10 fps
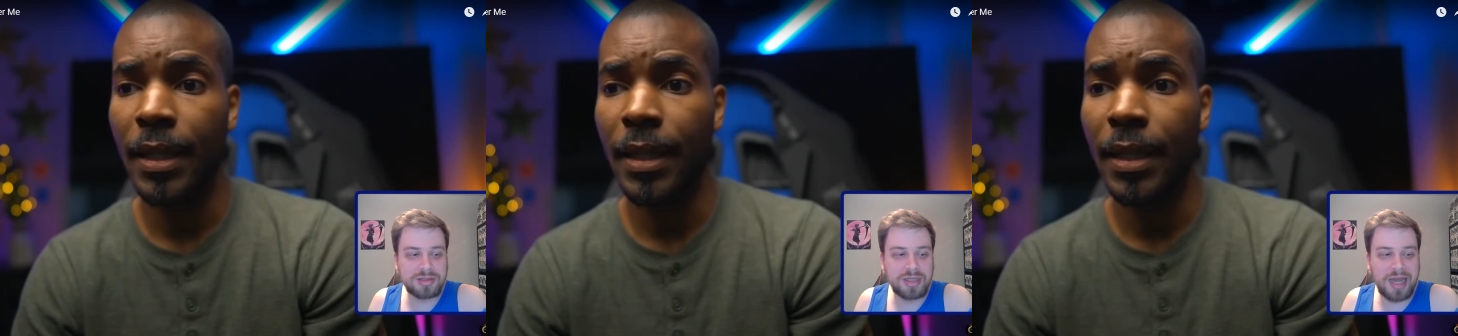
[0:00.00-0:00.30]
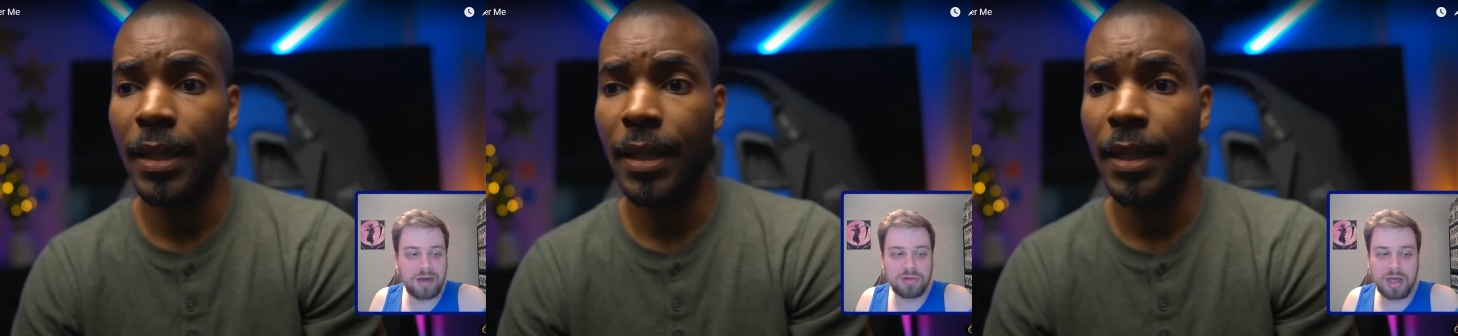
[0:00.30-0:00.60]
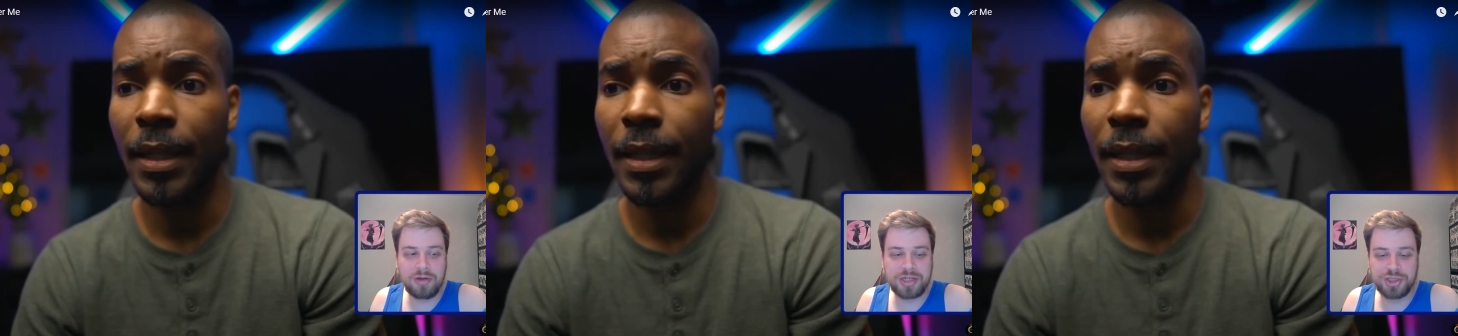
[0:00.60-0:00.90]
Speaker 1: How
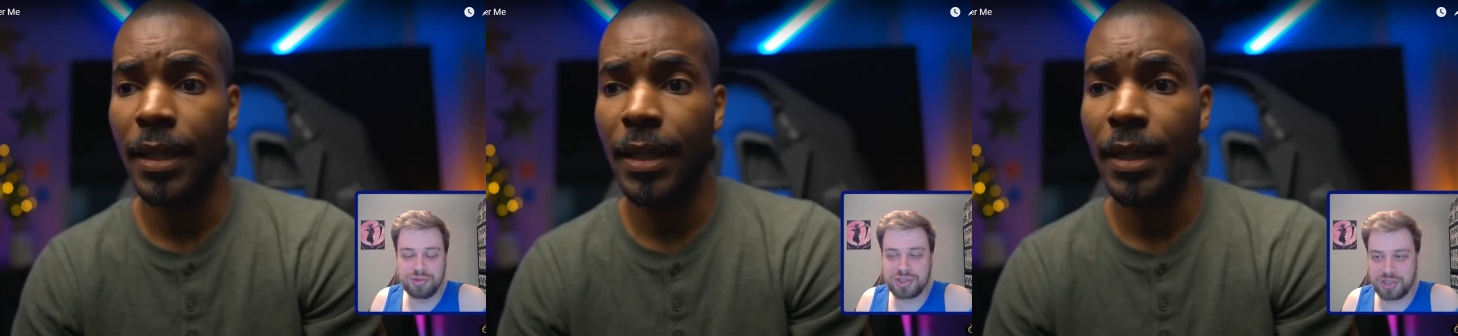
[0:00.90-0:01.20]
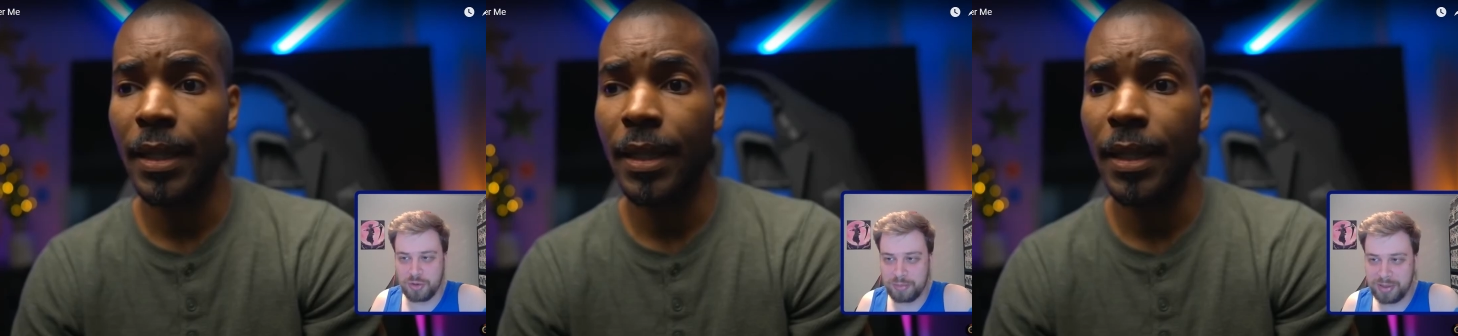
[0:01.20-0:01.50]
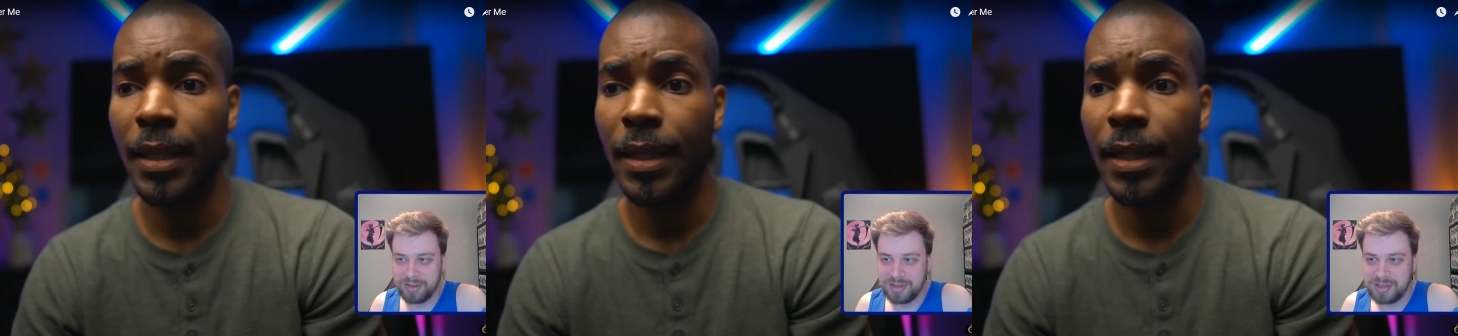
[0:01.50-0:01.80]
low did you stoop
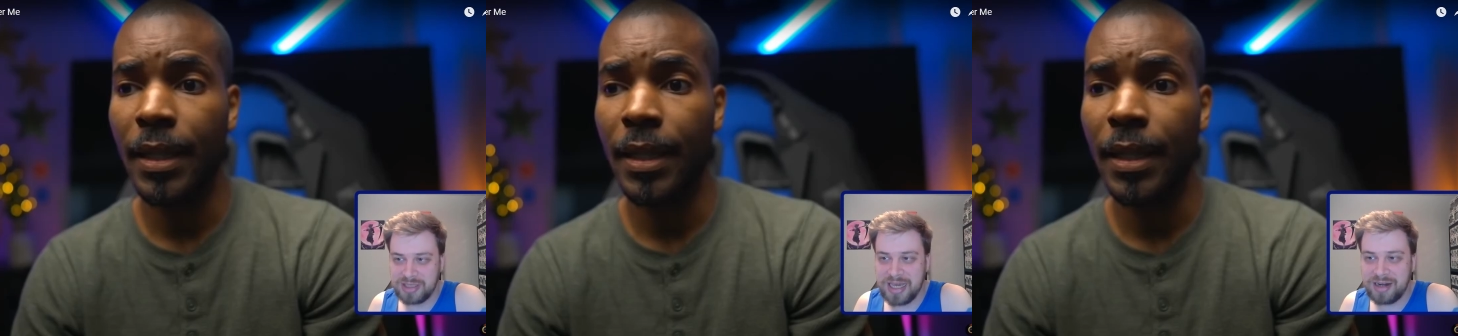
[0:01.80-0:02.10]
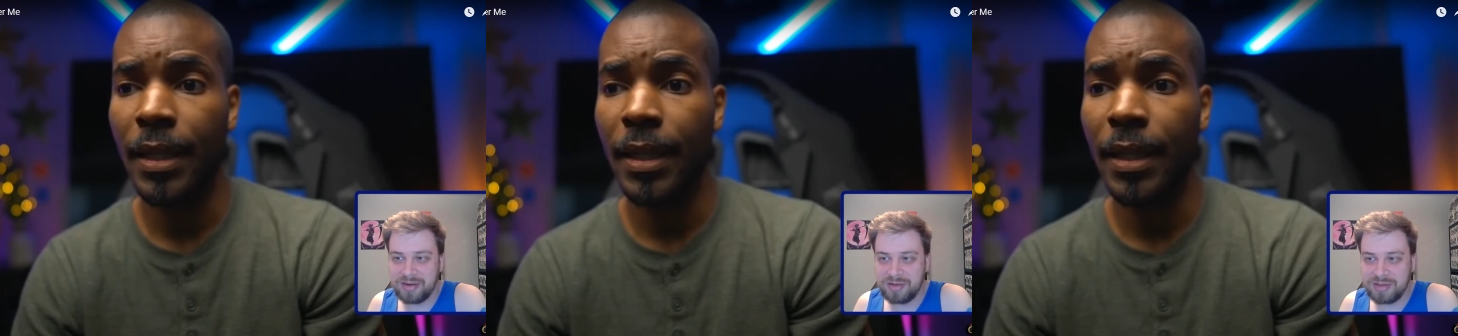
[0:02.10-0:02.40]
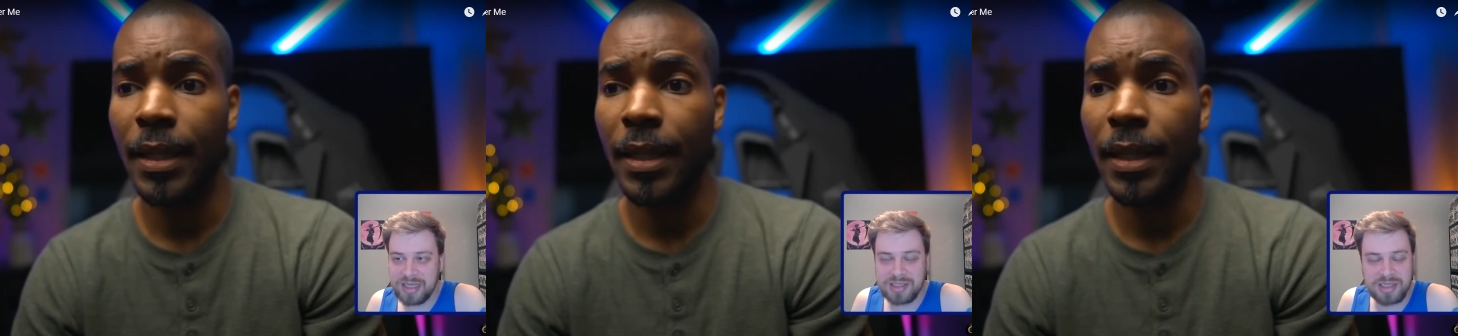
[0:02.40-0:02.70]
to get
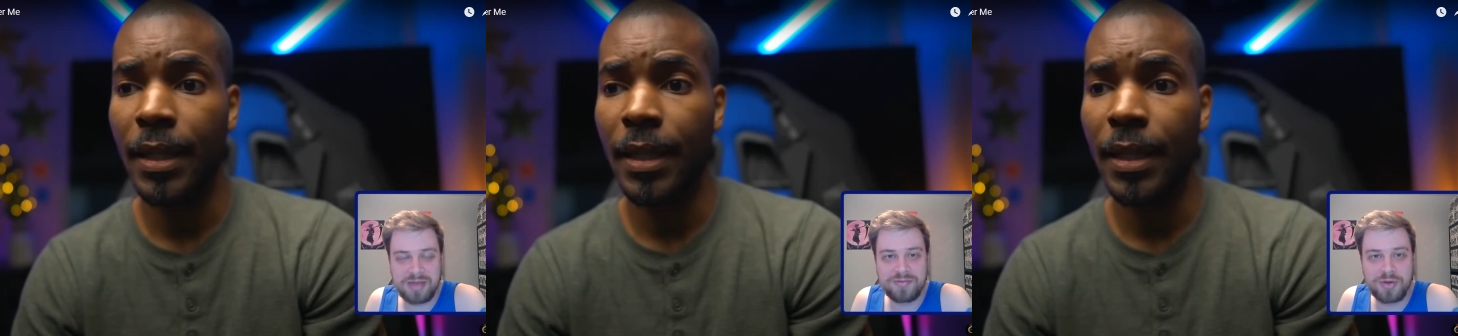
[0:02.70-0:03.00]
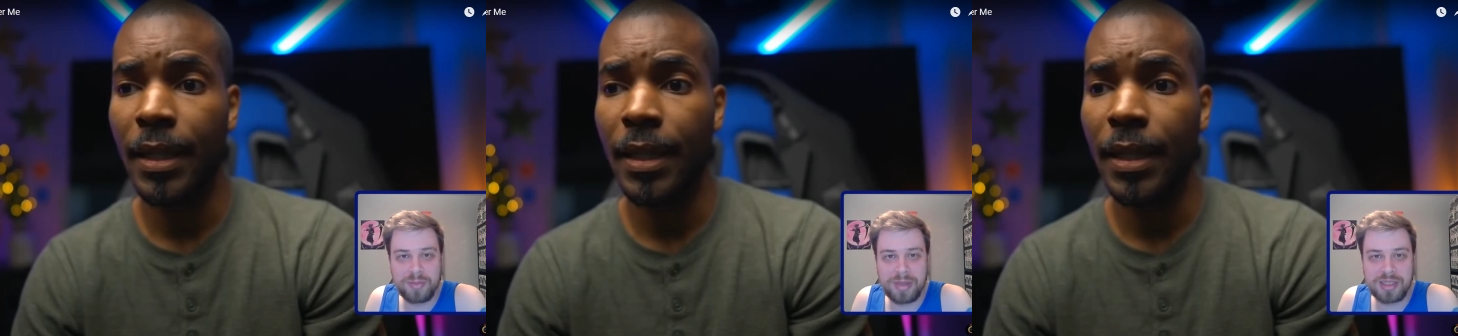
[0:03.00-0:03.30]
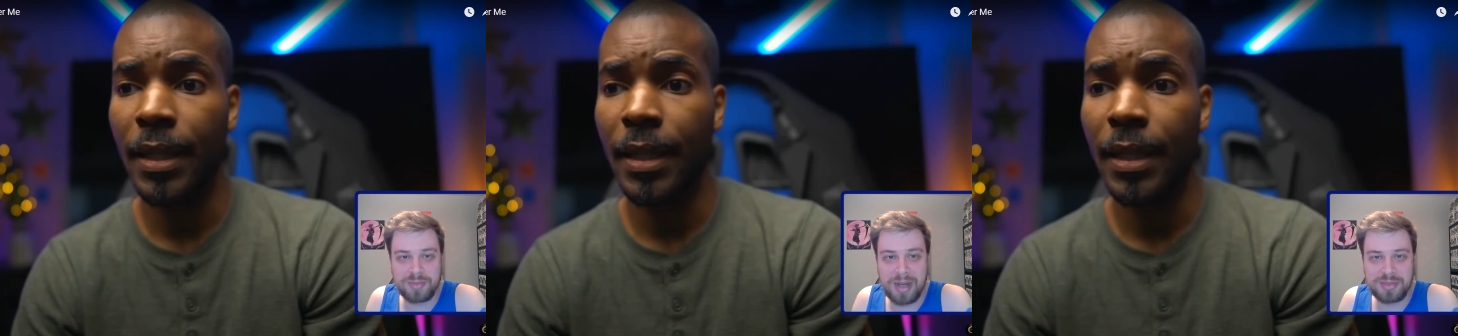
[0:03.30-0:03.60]
his, inform-
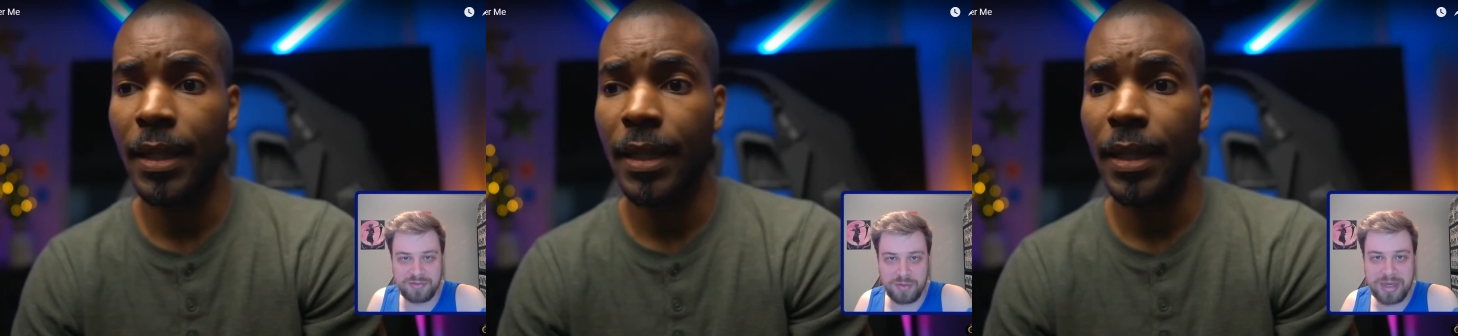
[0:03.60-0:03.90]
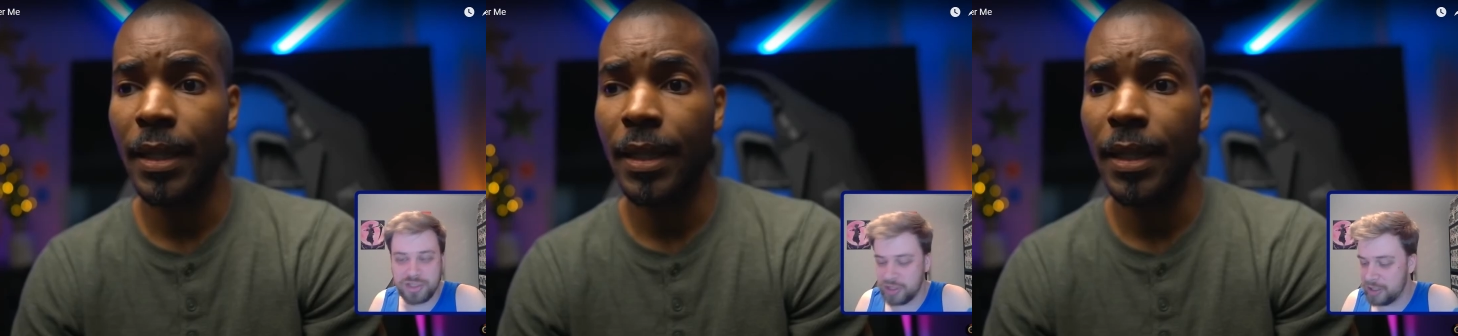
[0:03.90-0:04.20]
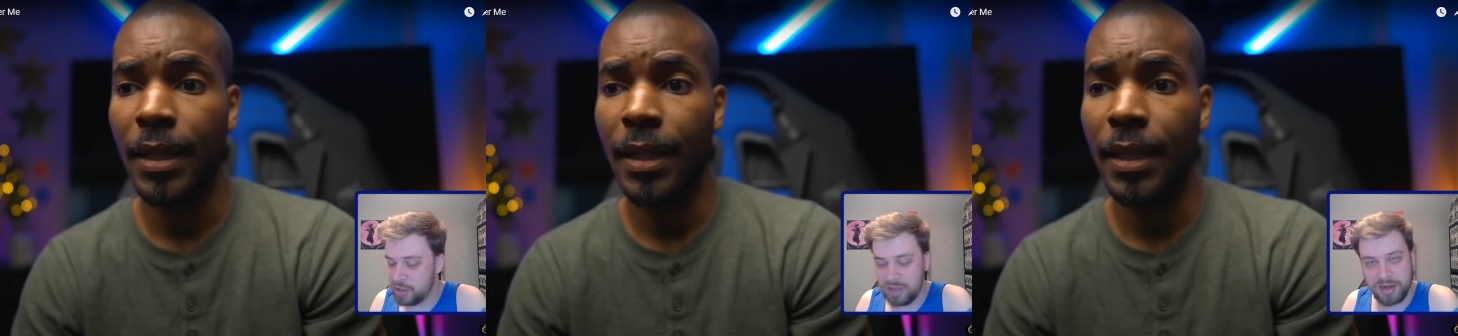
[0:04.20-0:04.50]
his mom's information and
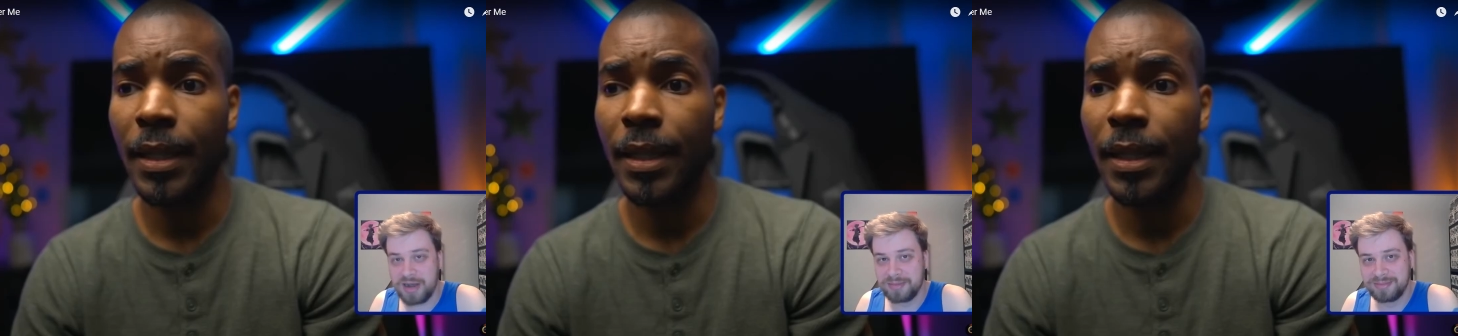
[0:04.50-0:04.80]
call her?